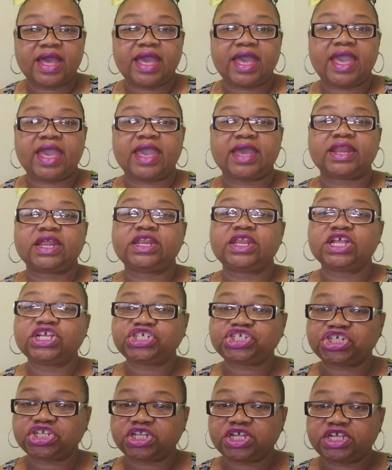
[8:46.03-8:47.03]
And
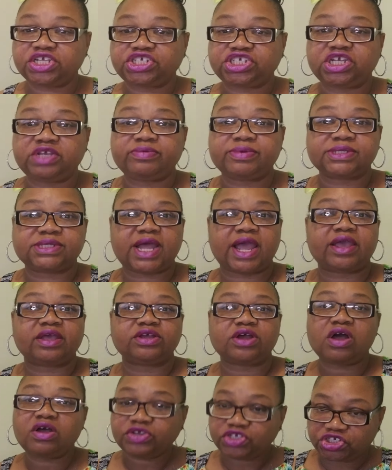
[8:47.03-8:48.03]
initially she was like,
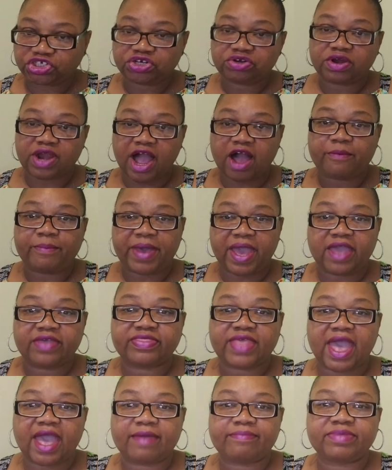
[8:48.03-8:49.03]
oh, sure, I'll pay
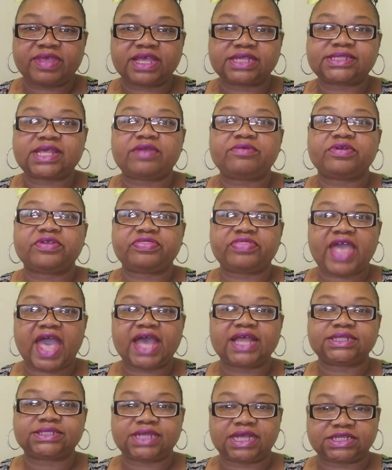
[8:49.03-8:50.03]
that, because they were
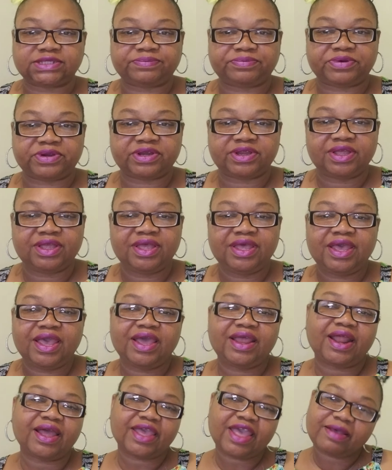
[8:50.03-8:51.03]
that desperate.
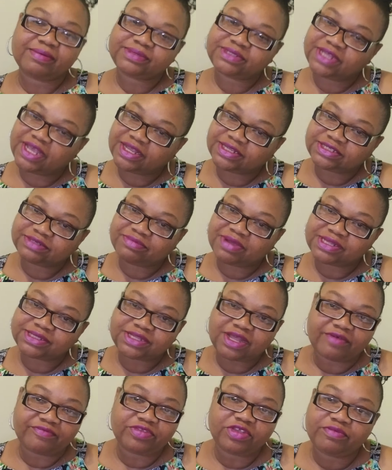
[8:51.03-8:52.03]
And I kept saying to
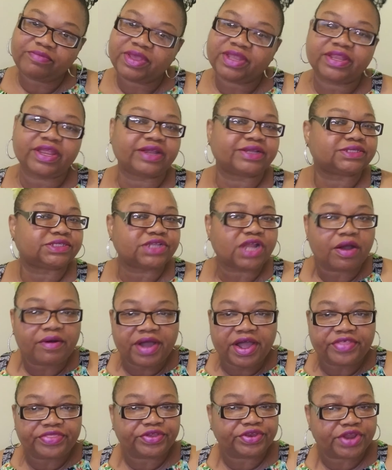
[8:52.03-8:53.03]
myself, you mean there's no
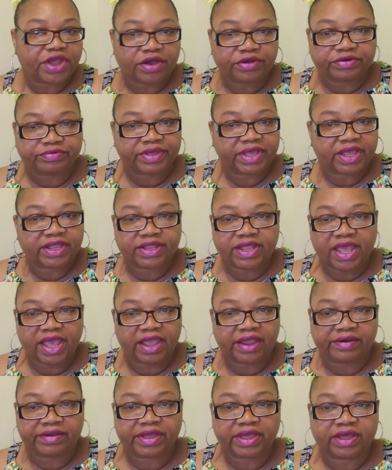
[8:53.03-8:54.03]
other notary in the
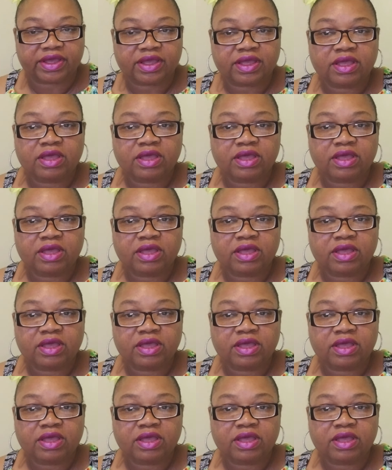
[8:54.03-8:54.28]
area?